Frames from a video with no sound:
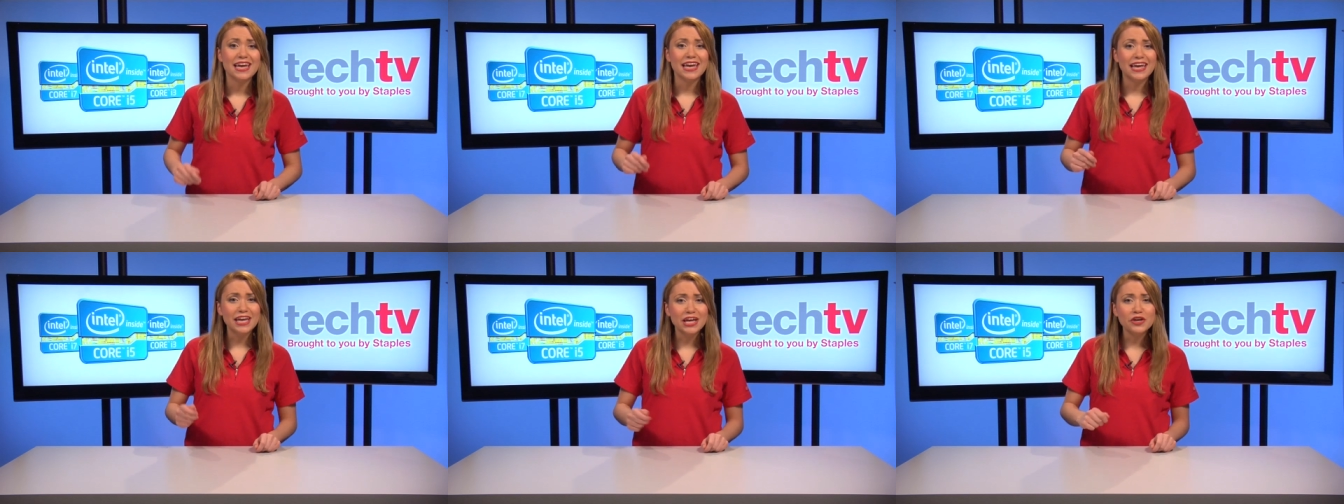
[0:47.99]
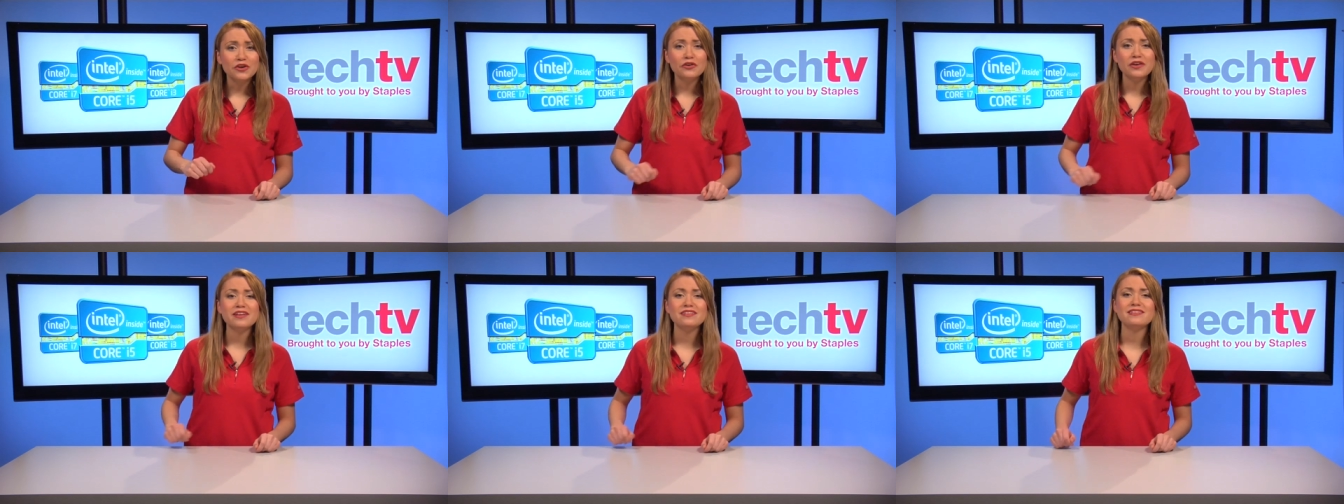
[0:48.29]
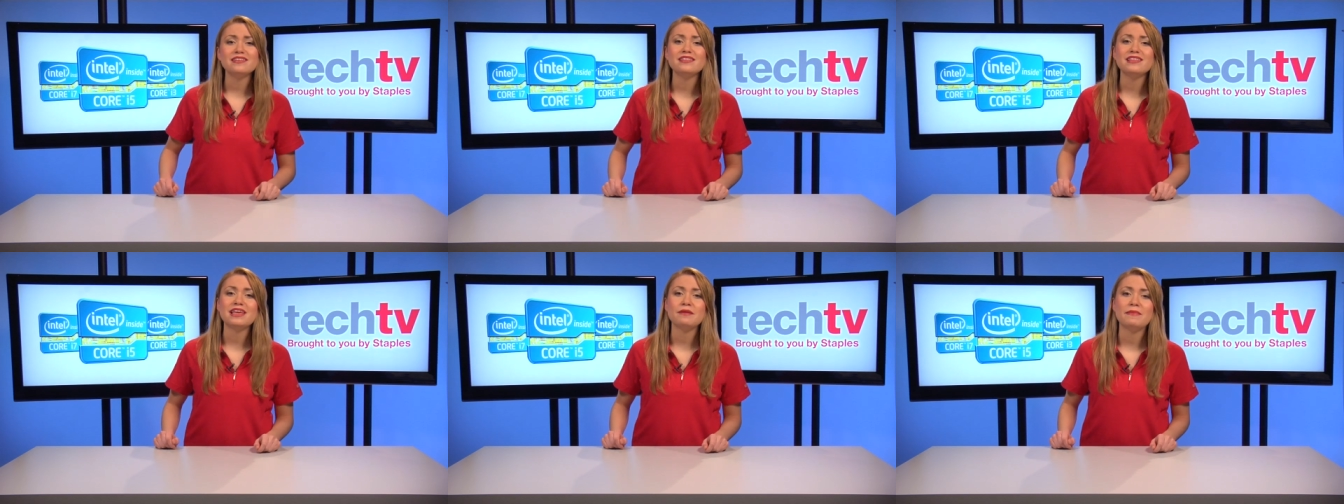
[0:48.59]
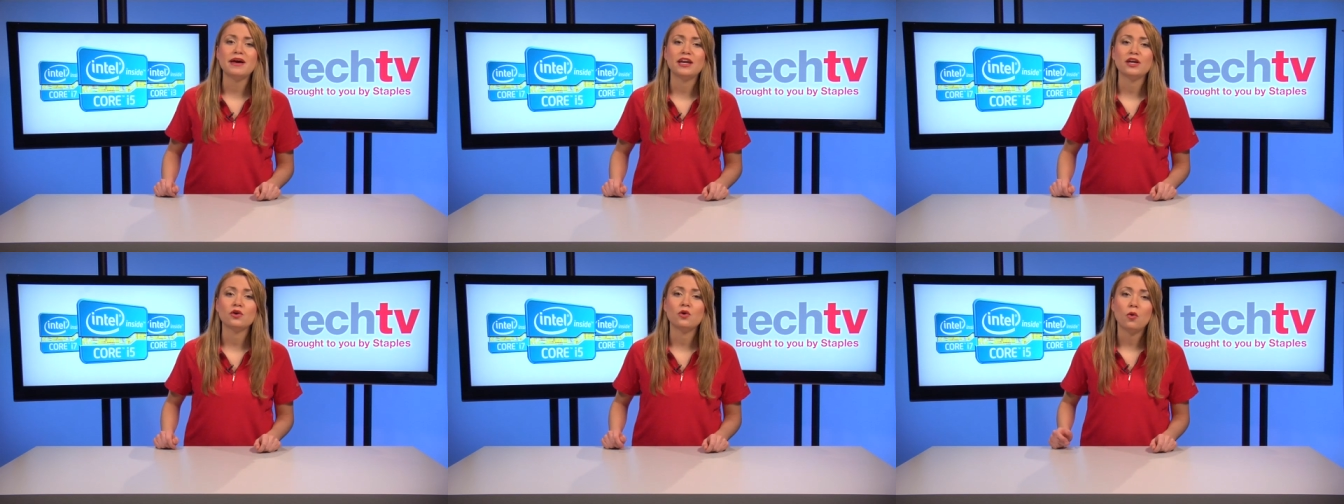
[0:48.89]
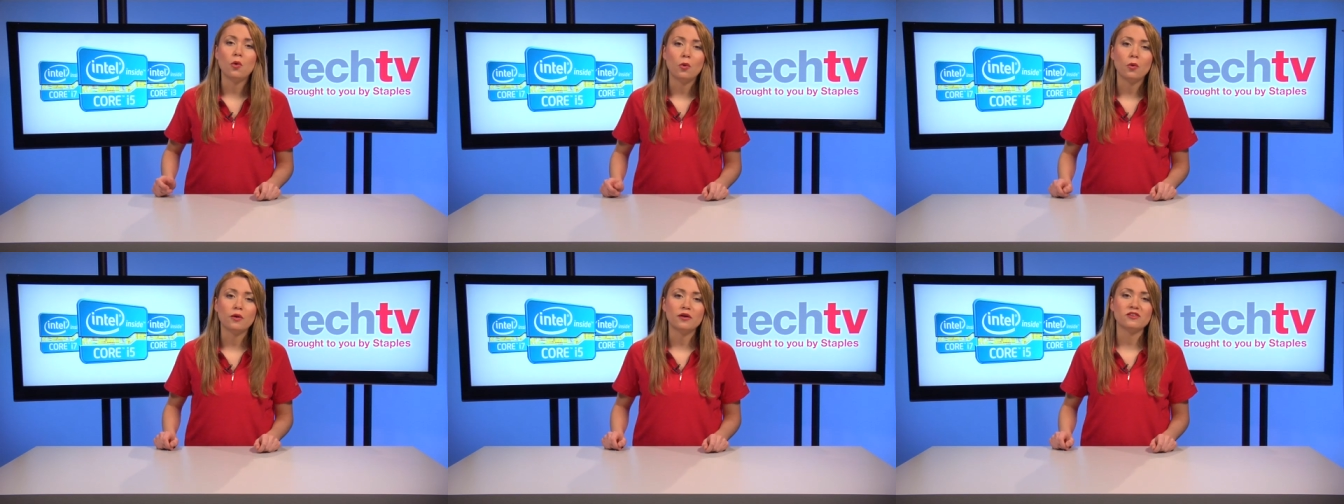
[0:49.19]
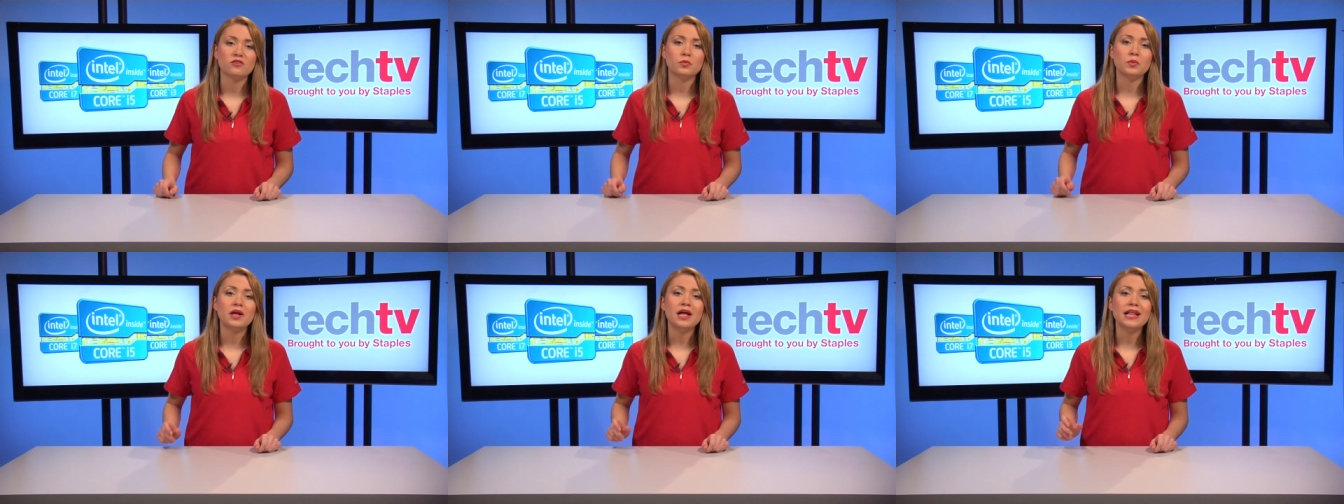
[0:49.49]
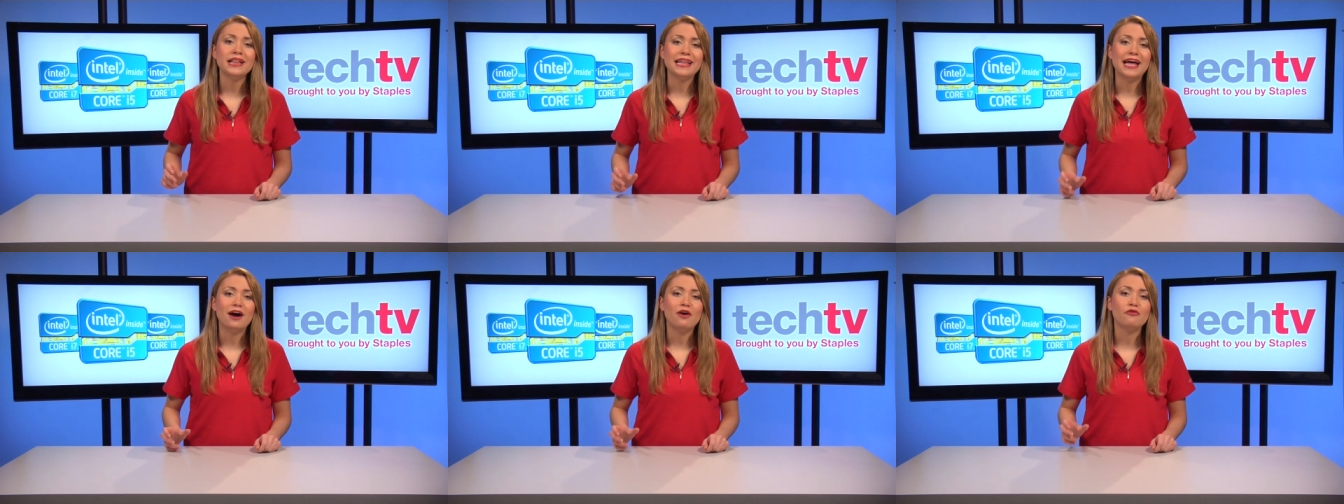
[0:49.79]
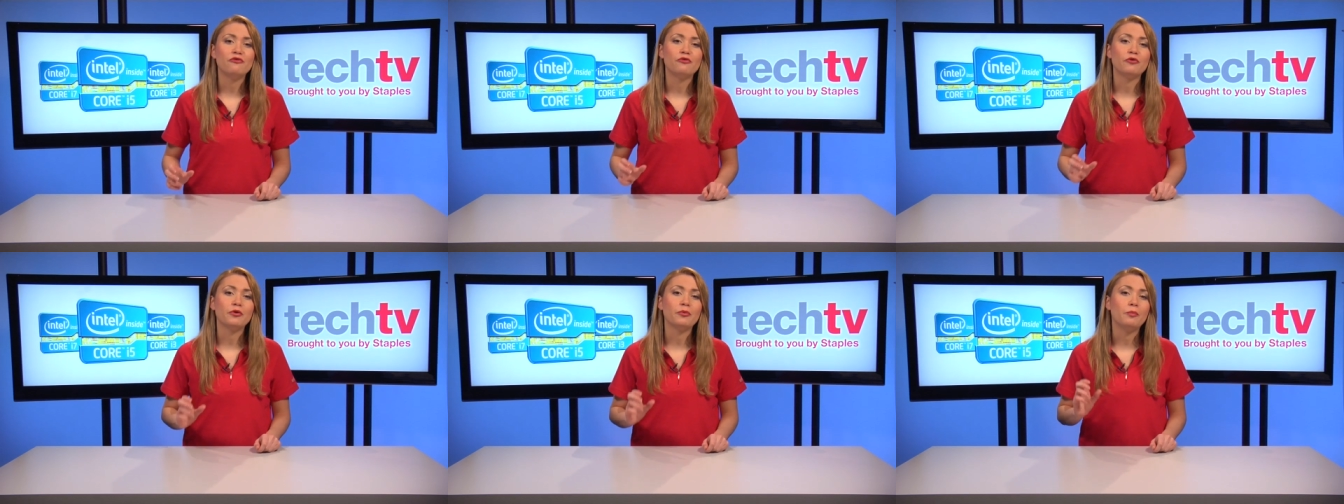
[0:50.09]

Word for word: increasing the amount of cores will allow for